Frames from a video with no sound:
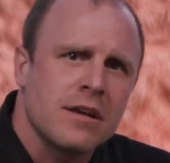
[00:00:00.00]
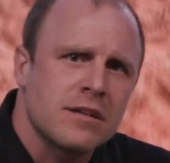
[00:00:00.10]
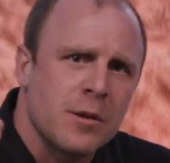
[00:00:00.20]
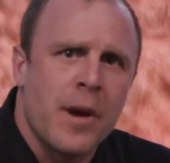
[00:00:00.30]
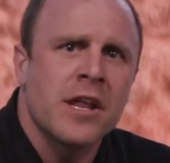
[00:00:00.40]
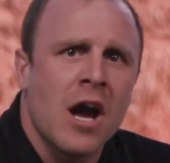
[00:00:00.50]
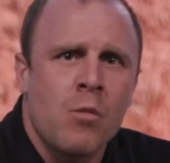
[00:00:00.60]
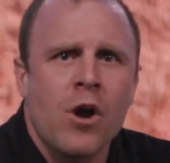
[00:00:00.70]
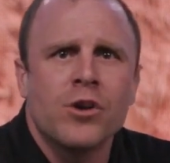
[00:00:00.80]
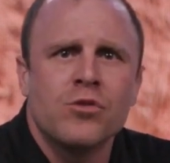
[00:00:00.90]
Depending on
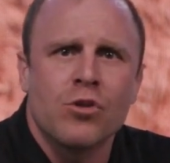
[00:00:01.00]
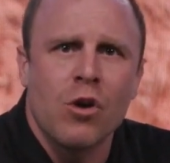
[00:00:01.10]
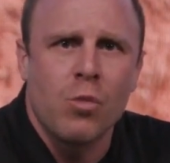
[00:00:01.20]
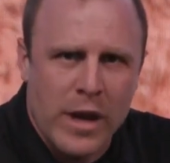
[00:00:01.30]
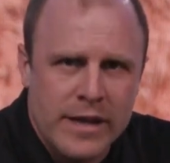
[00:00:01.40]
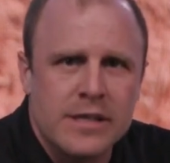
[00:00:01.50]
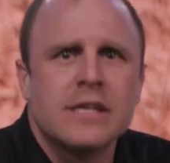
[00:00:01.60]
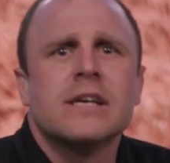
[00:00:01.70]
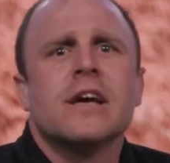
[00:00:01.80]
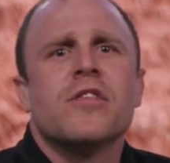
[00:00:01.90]
where you grow wheat,
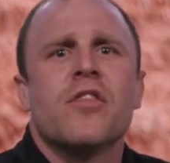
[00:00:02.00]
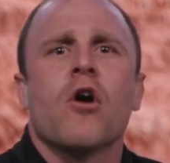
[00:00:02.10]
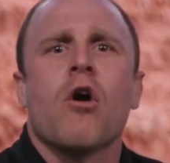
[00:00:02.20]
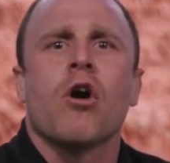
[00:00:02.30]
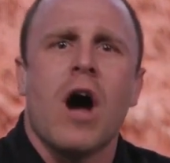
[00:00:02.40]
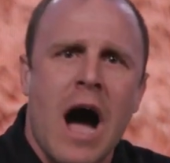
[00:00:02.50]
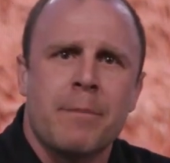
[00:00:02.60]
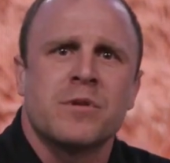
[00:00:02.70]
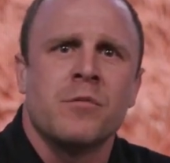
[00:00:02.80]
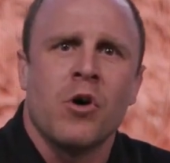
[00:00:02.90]
there are
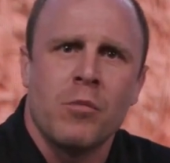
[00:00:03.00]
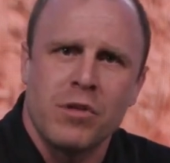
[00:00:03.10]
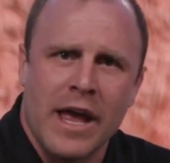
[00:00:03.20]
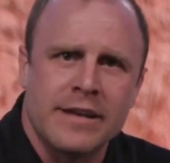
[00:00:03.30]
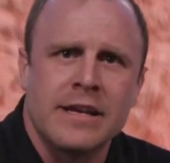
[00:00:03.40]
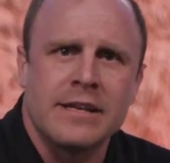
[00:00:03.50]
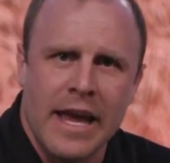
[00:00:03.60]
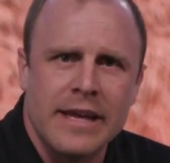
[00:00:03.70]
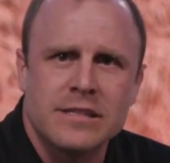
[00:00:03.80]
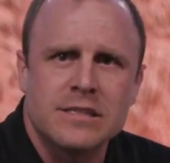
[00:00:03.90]
optimal planting
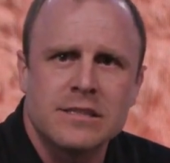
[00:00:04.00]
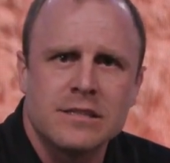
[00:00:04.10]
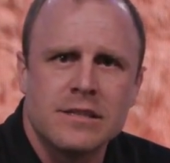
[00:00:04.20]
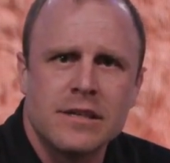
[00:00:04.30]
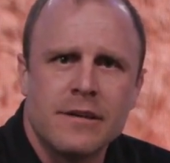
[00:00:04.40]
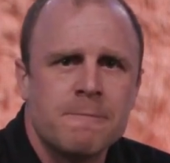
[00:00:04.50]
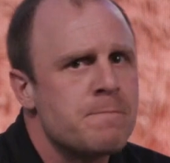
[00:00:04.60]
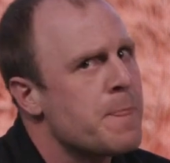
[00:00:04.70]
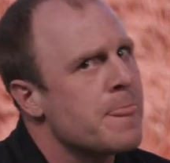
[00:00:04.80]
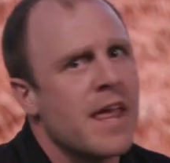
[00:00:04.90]
dates.
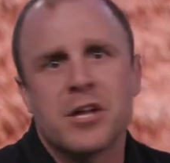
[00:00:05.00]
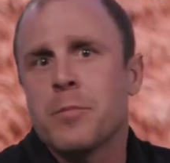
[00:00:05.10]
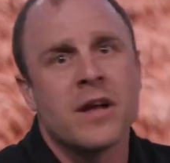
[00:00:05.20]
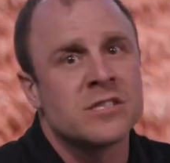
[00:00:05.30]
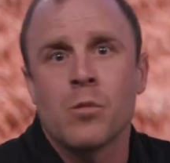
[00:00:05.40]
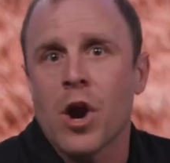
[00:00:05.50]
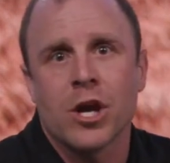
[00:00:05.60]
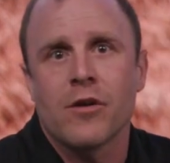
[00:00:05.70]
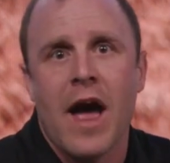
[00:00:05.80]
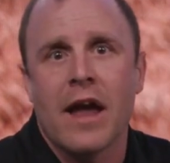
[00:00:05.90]
It depends on where
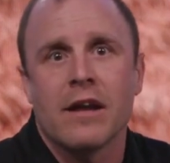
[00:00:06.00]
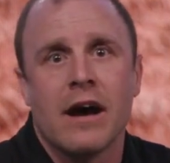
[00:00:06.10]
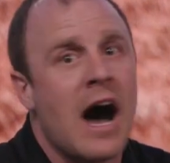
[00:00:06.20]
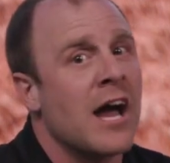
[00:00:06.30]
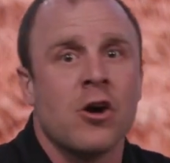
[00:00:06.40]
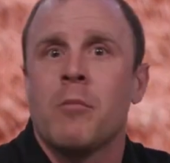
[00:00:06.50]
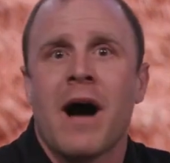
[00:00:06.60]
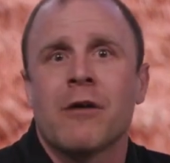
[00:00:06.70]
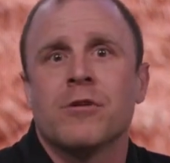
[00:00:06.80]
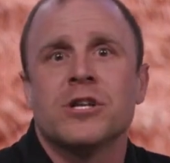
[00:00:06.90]
you're at. I know
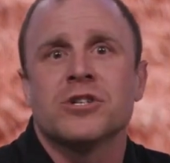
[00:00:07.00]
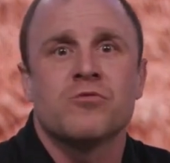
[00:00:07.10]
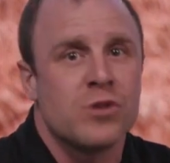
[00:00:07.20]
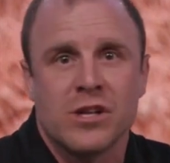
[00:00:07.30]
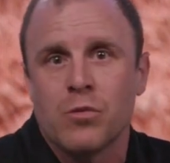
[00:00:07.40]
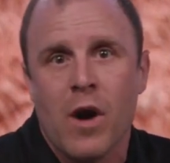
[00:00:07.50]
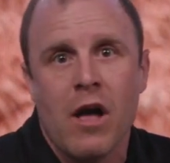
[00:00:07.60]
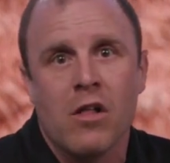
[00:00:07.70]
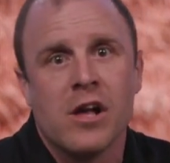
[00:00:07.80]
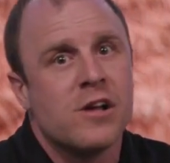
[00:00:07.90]
my region really
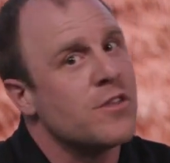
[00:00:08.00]
well.